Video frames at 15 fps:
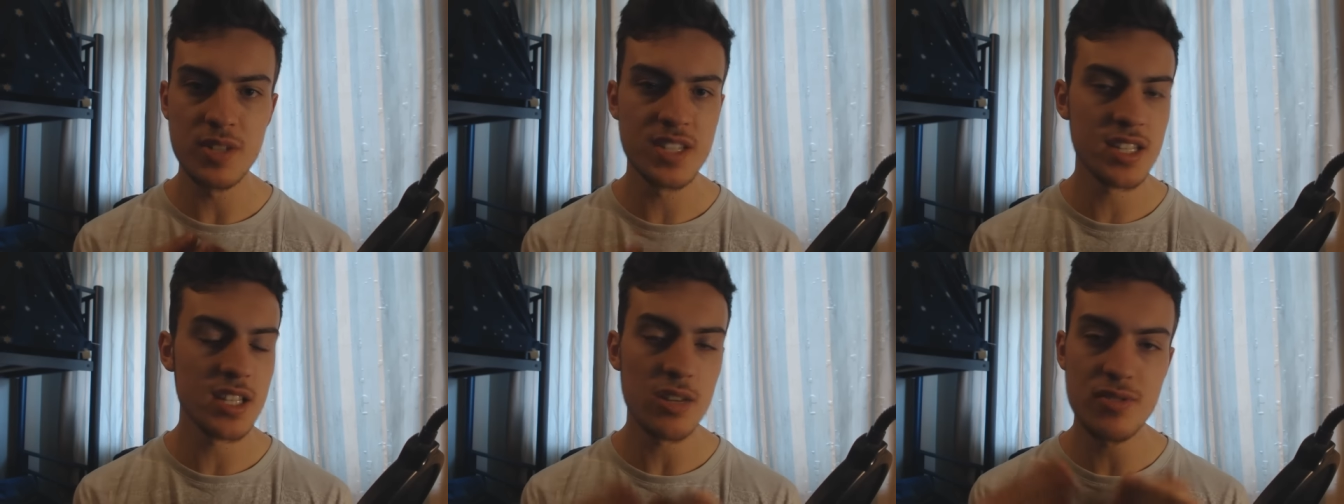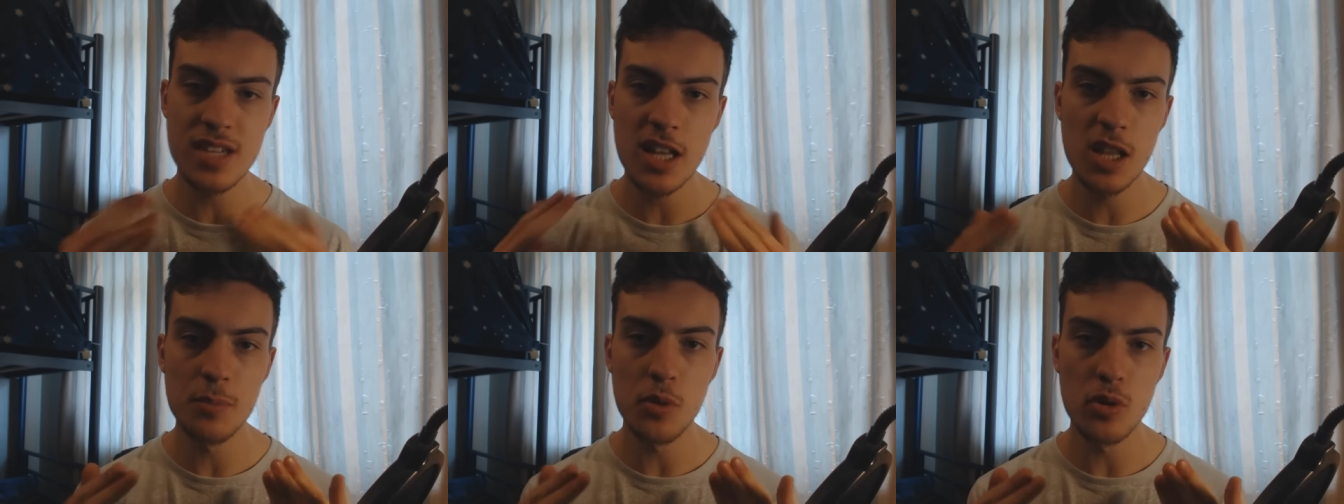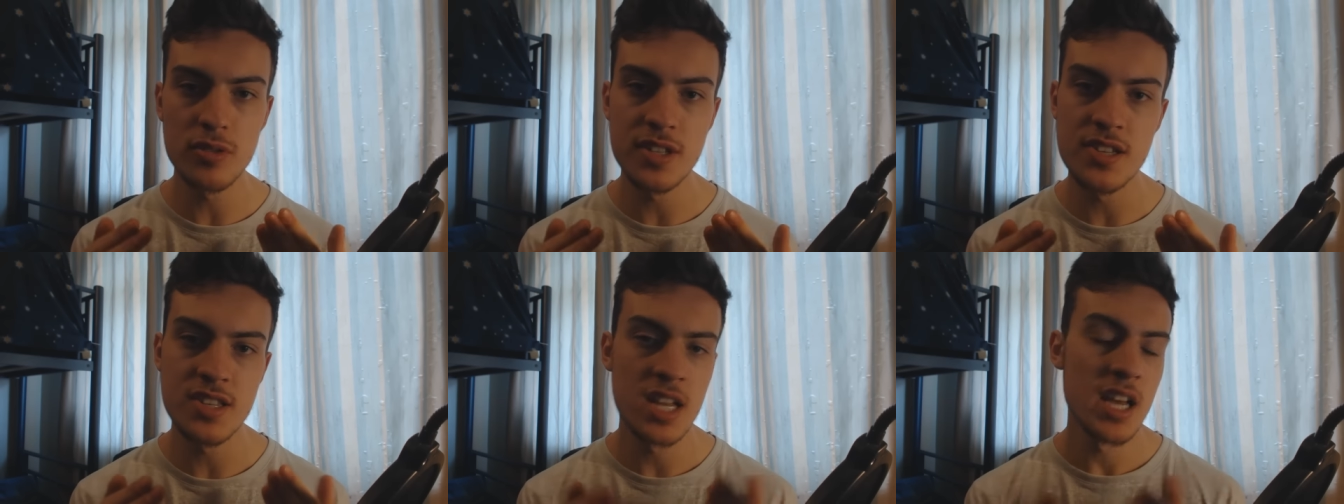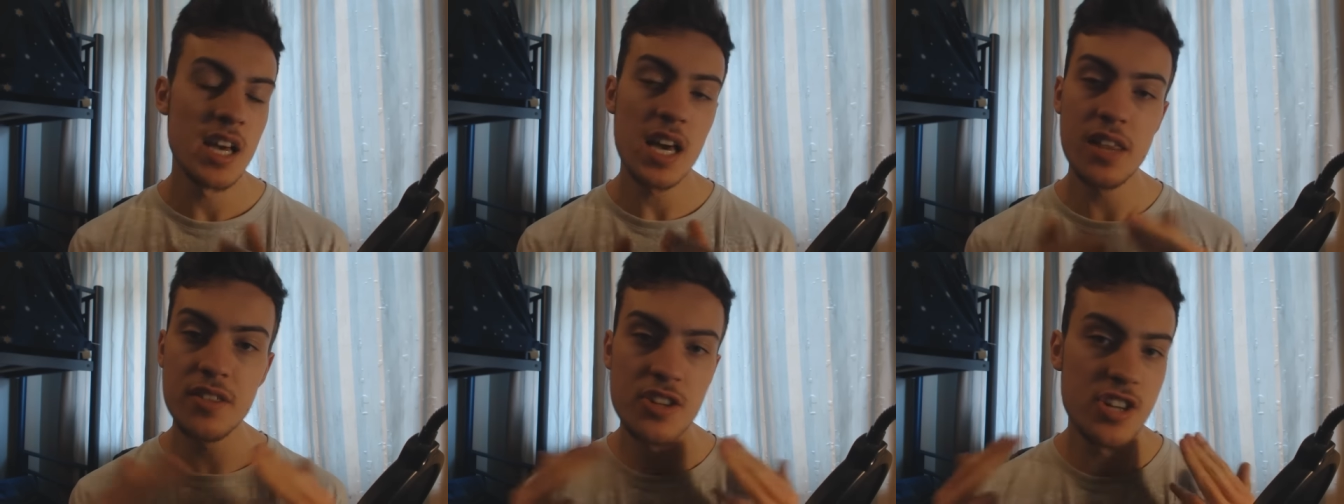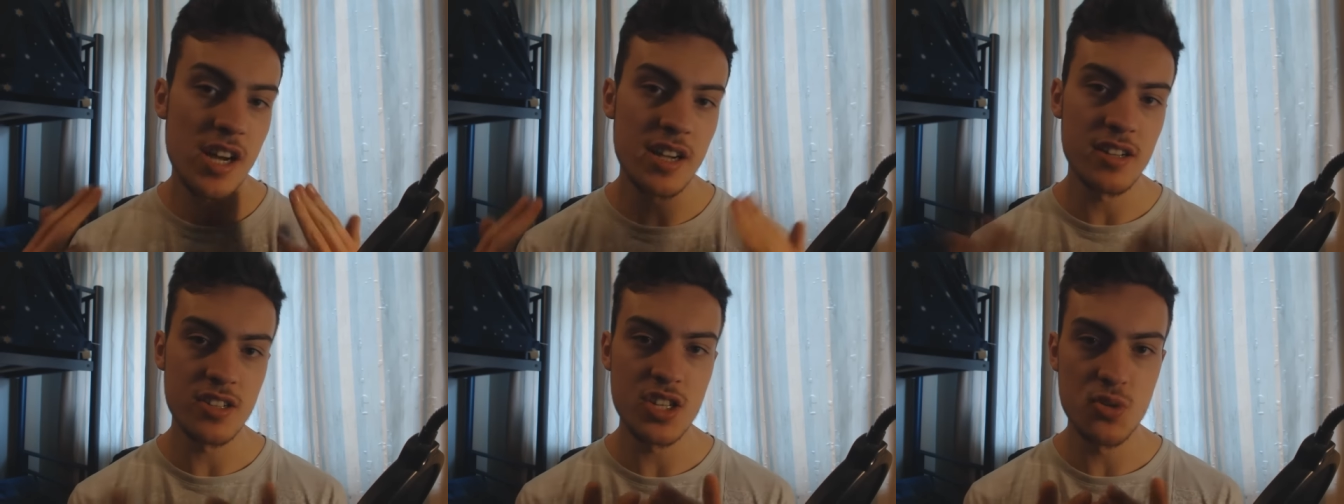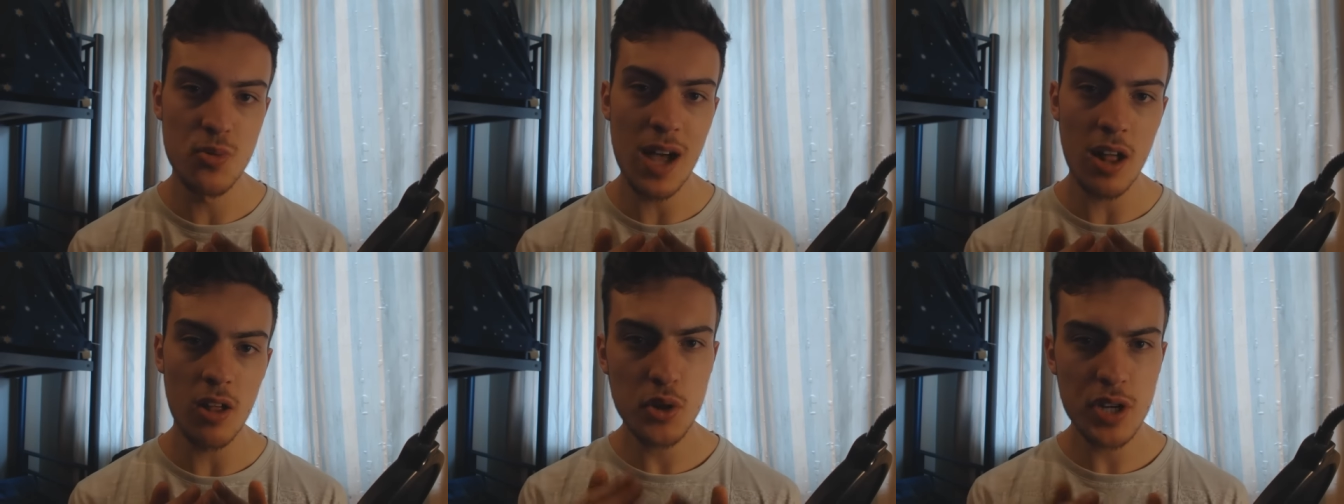We see those teleporters in The Giant as well.